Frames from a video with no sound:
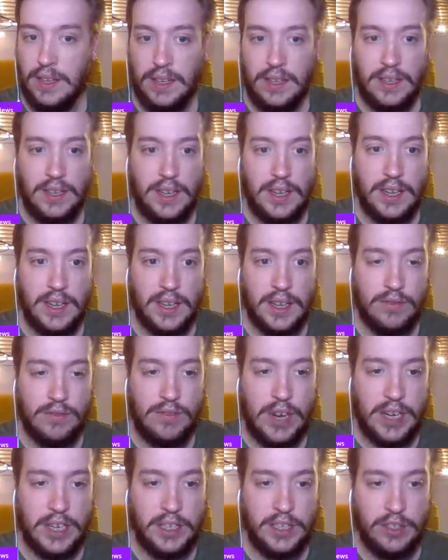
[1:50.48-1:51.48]
And
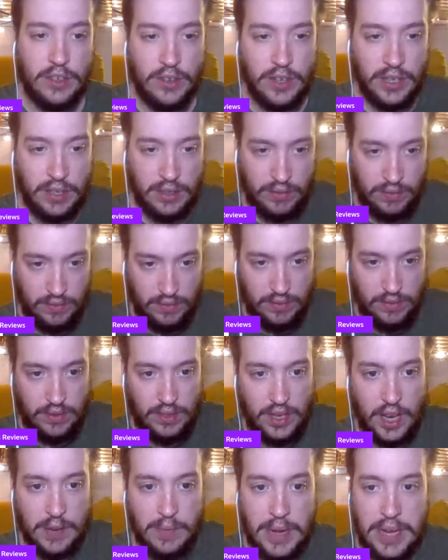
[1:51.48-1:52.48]
Raggy's joined.
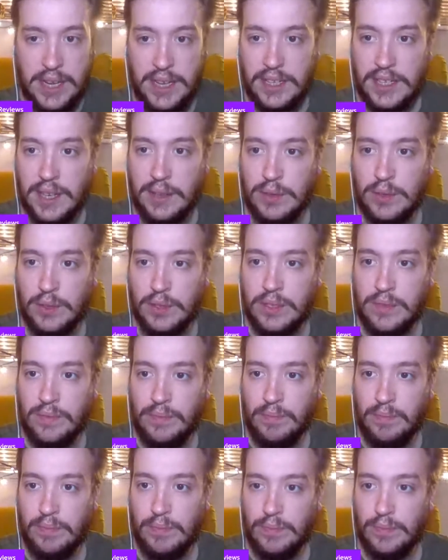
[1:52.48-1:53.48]
Hi matey, sounds
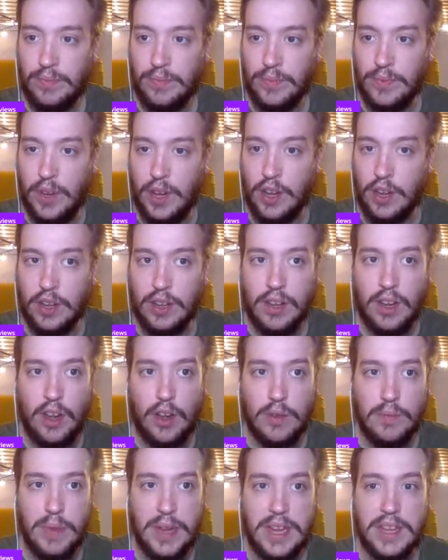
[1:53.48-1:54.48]
awesome. I
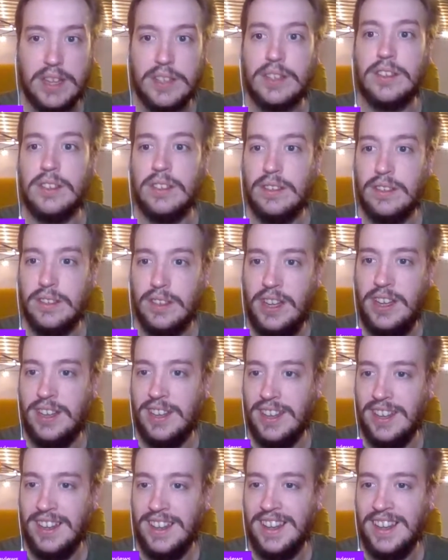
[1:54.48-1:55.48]
hope it is.
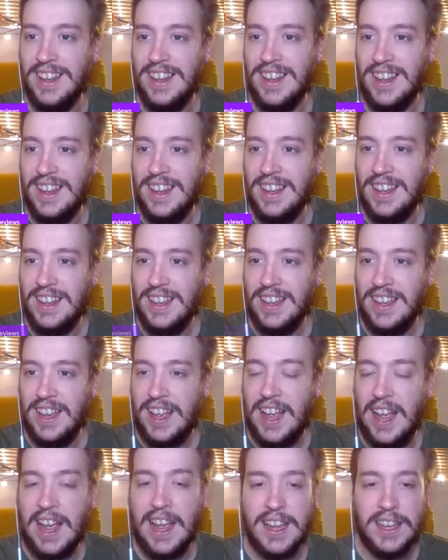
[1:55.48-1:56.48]

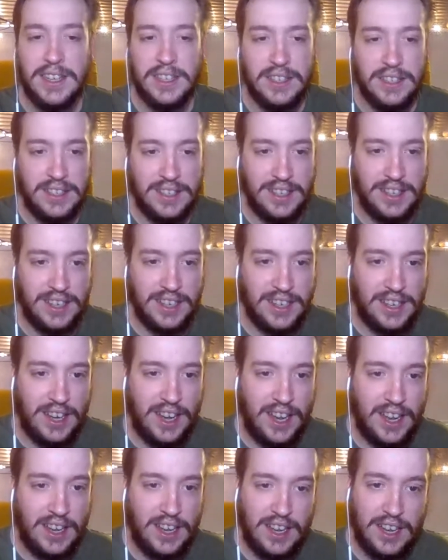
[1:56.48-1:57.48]
And
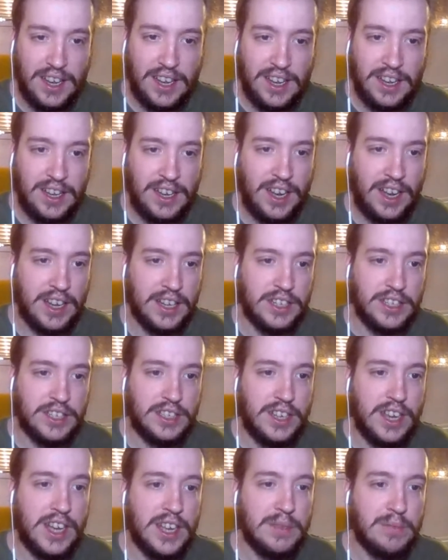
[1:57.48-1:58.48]
I just
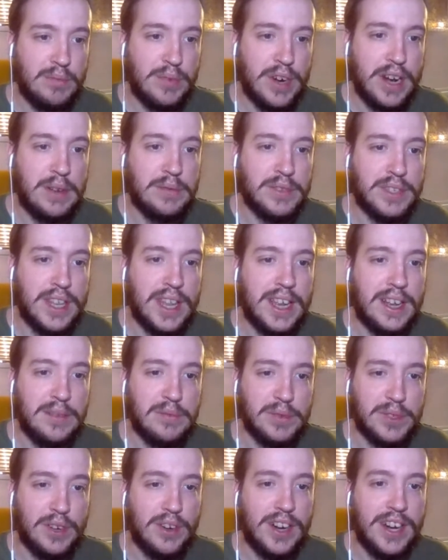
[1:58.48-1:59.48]
can't pronounce that. I'm
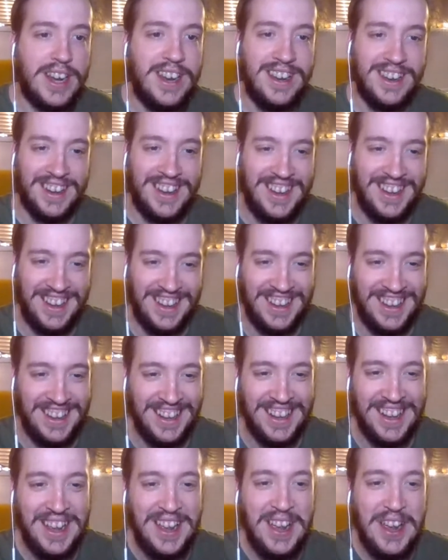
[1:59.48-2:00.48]
sorry,
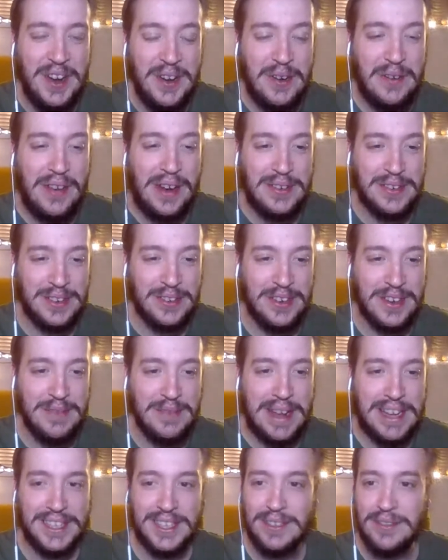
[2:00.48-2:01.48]
without doing a
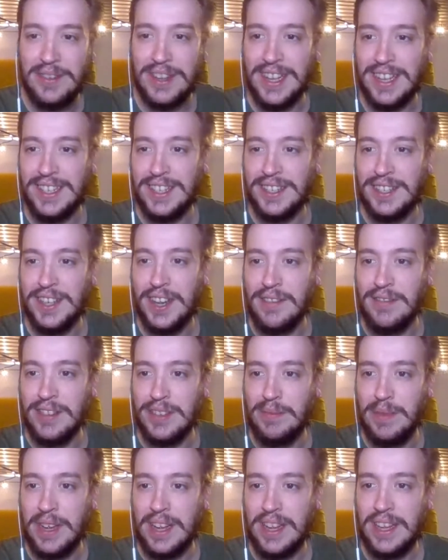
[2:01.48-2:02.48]
massive disservice.
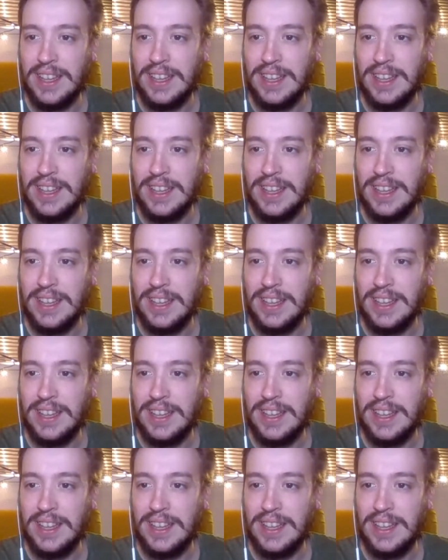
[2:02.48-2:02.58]
But